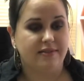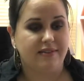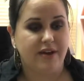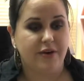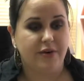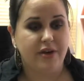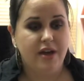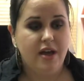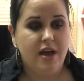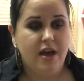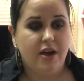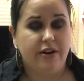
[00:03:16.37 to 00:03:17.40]
So,
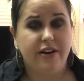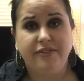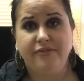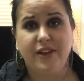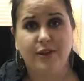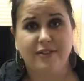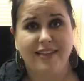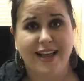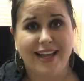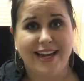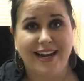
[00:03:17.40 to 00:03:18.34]
or it feels like it